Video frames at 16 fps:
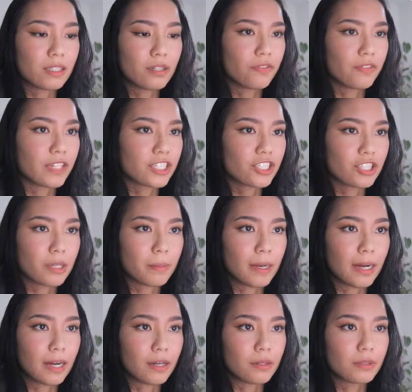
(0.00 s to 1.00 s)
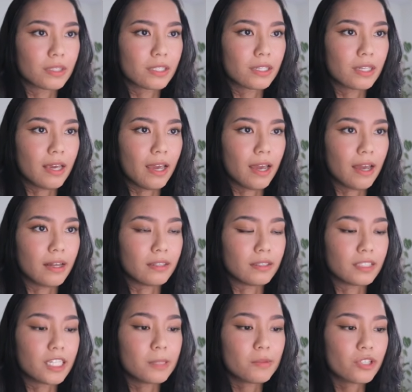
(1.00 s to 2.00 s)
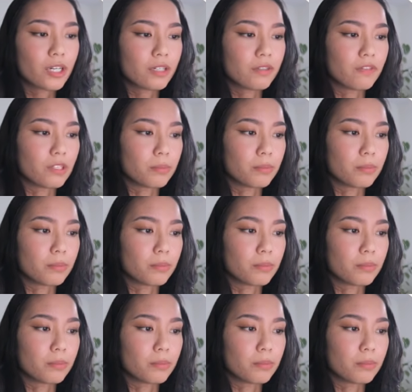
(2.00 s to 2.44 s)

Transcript: flesh them out, and keep track of their